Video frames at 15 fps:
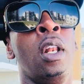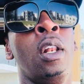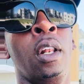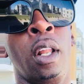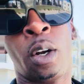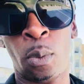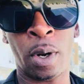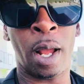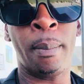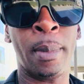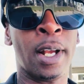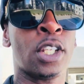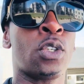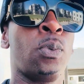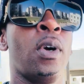look what I
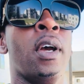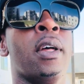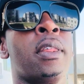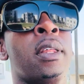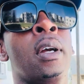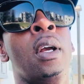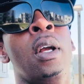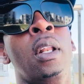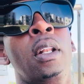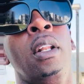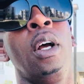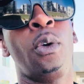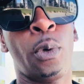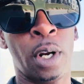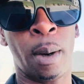mess with,
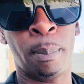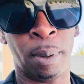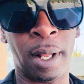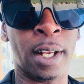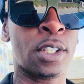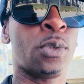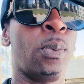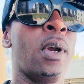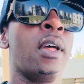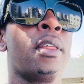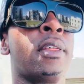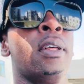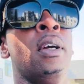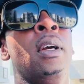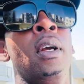look what I'm blessed
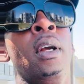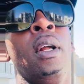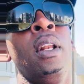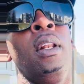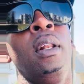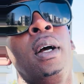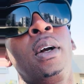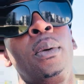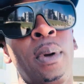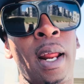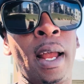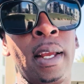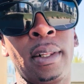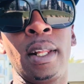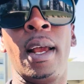with, look what
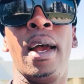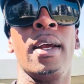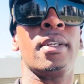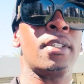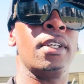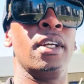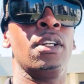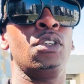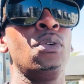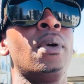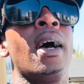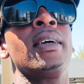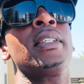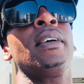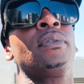I hit the exit. You
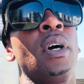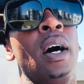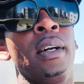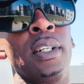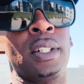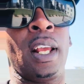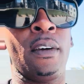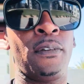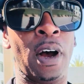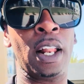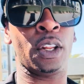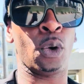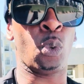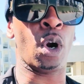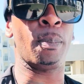guys have to understand,
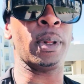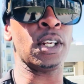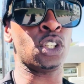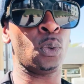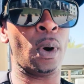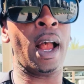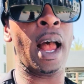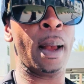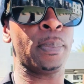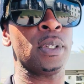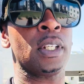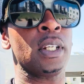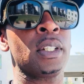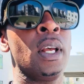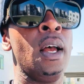follow the workplace. So what
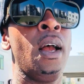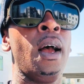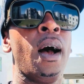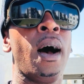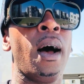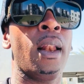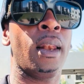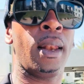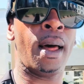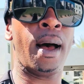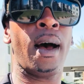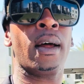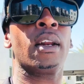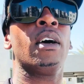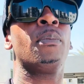happens is a
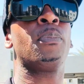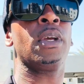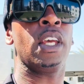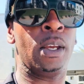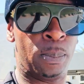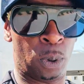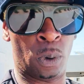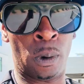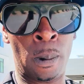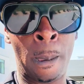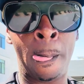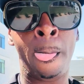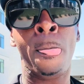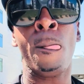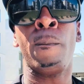lot of people,
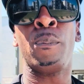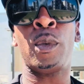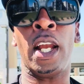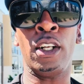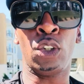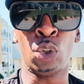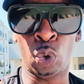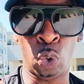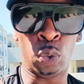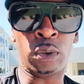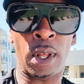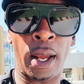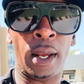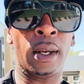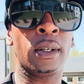they do
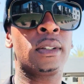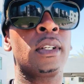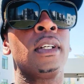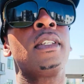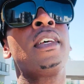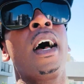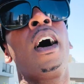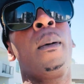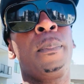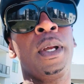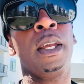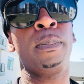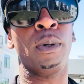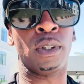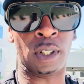things to tell
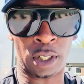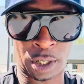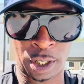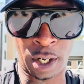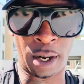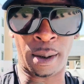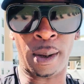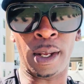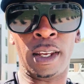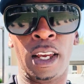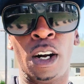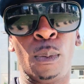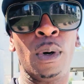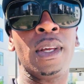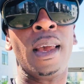people to share and
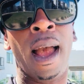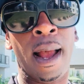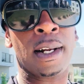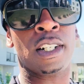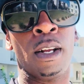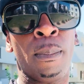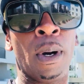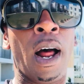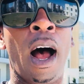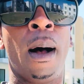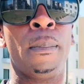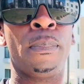get a reaction. But